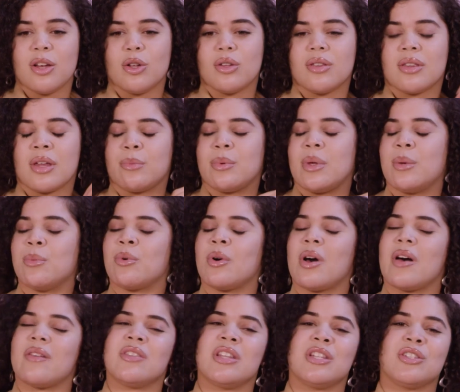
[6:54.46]
that people
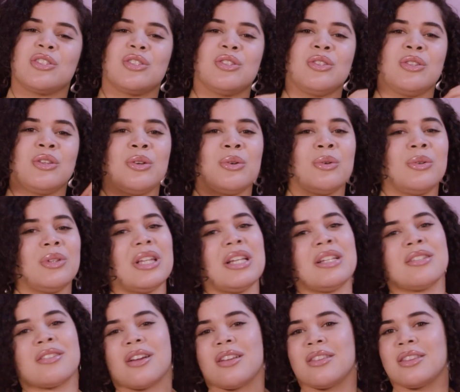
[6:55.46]
have this new
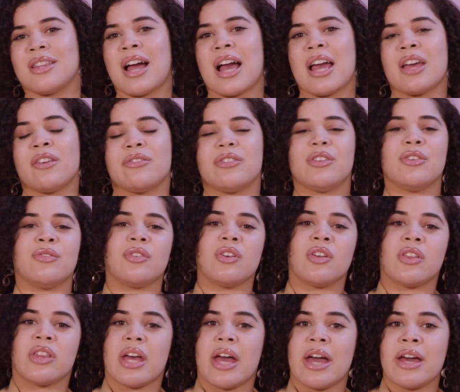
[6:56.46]
lease on life. You
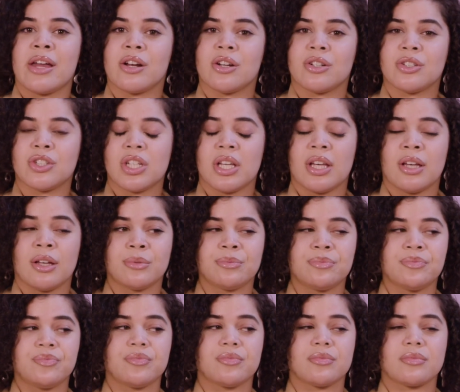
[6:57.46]
feel the energy.
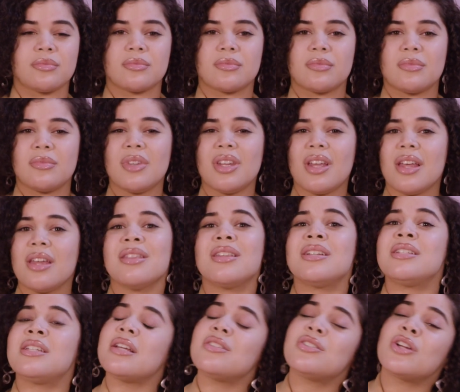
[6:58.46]
The
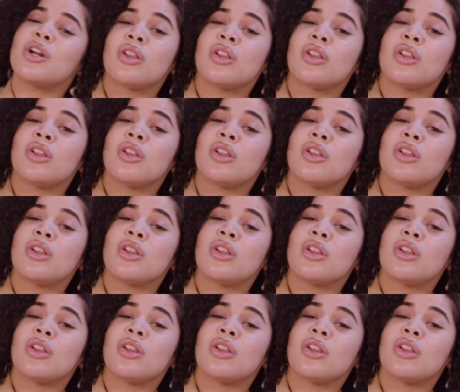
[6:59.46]
days are